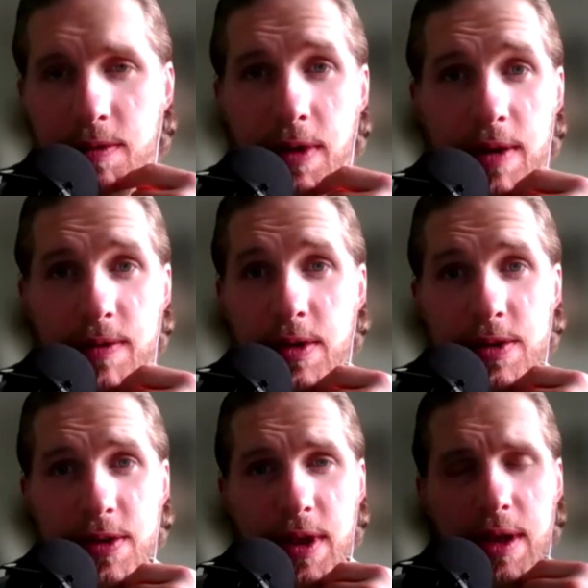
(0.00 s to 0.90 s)
Yeah, five yeah.
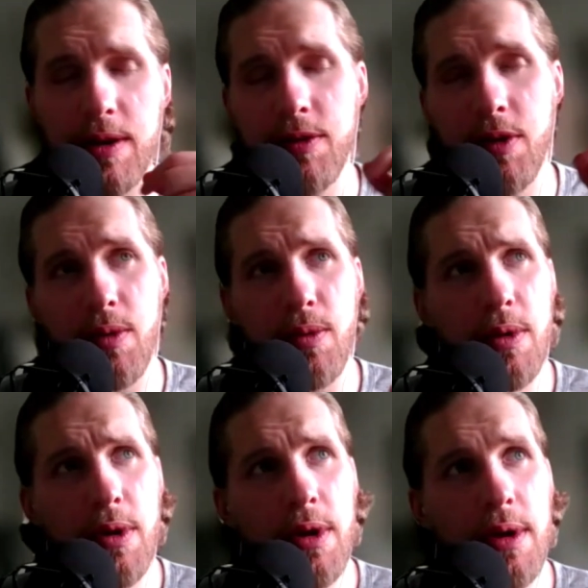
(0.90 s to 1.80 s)
years. And so
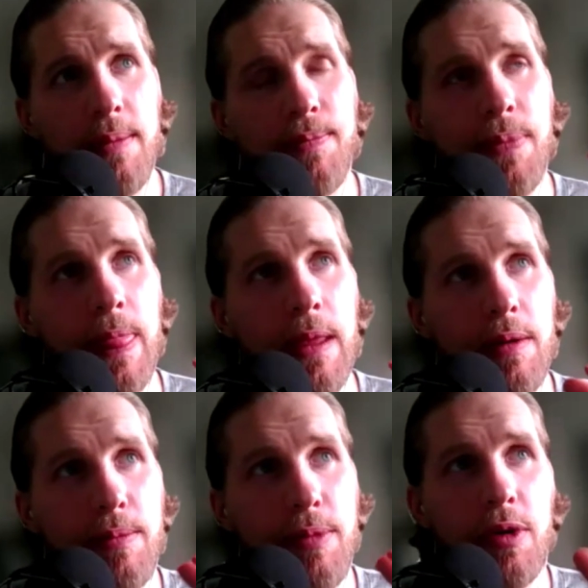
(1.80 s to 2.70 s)

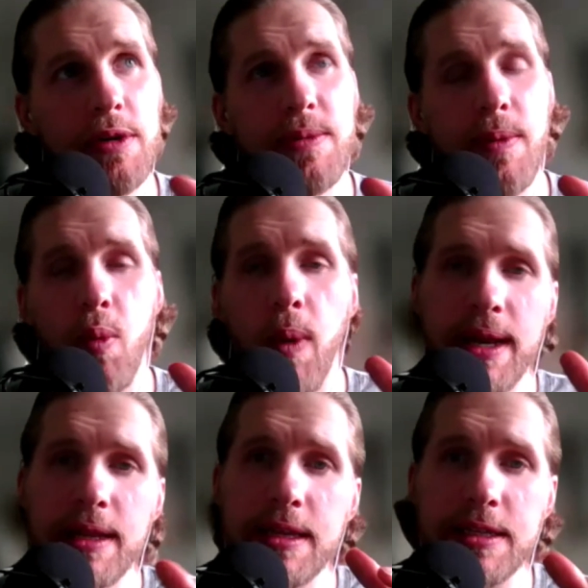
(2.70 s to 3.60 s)
I'm curious about
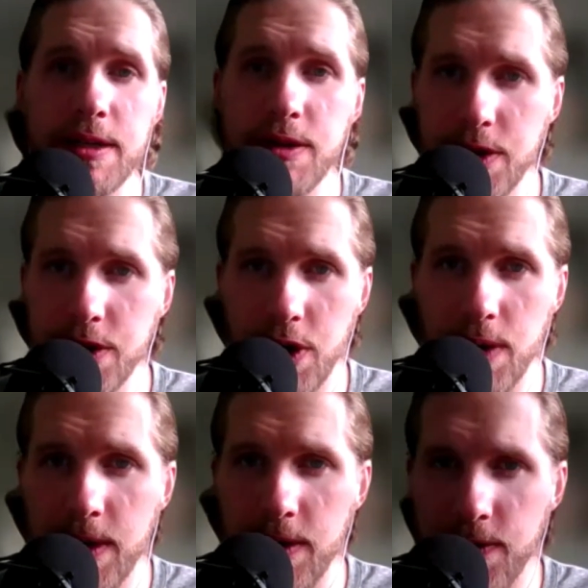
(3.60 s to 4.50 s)
why did they send you to
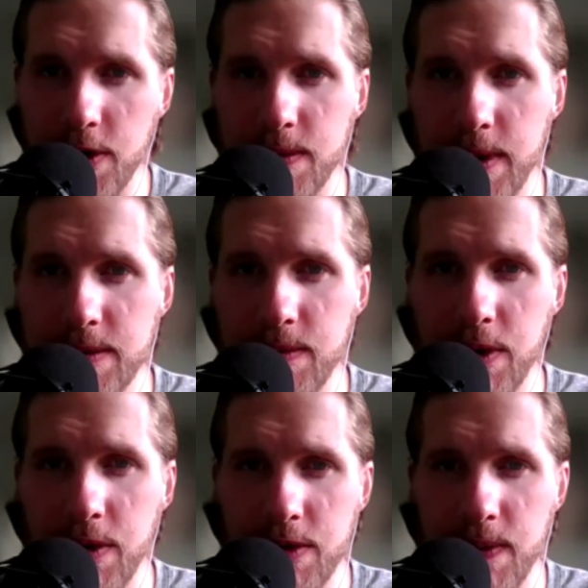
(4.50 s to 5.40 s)
Germany in the first place? I'm
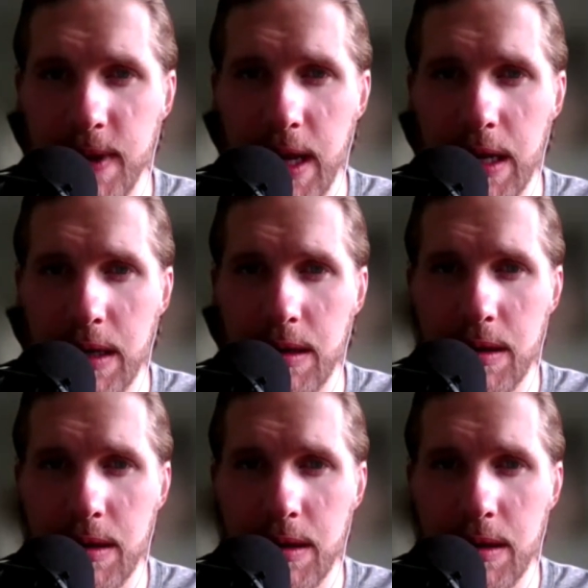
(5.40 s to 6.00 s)
really curious about that.